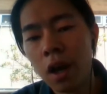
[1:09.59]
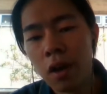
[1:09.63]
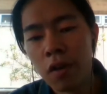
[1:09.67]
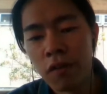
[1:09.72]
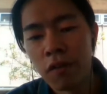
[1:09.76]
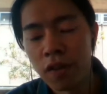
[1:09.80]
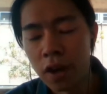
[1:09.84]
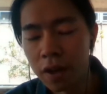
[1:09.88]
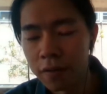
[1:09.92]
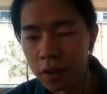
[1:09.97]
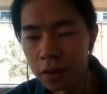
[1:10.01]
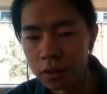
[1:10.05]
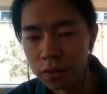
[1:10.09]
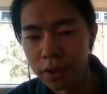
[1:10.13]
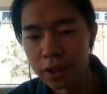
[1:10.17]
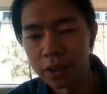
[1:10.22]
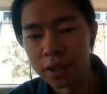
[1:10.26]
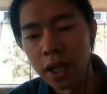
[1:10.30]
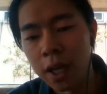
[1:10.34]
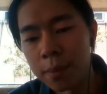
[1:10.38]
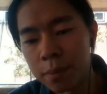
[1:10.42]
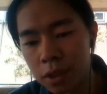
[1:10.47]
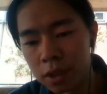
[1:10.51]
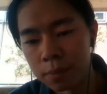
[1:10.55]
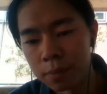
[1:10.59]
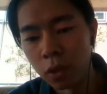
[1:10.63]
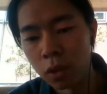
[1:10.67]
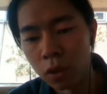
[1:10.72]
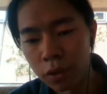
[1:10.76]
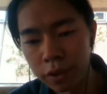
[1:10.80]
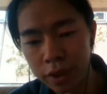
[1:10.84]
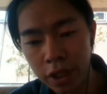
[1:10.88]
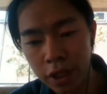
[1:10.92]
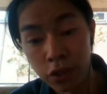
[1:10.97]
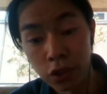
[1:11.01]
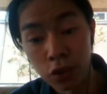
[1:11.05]
500 times smaller
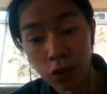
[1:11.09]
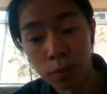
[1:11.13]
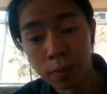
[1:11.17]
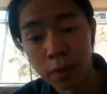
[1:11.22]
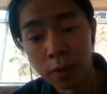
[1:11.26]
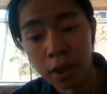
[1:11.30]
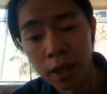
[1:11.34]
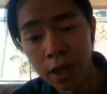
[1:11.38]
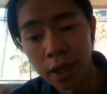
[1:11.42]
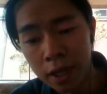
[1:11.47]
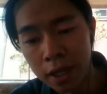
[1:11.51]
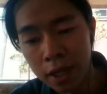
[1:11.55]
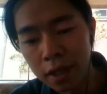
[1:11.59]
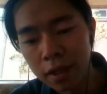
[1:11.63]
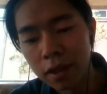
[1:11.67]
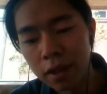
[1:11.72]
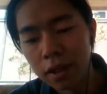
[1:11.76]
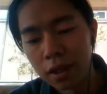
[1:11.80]
than human hair.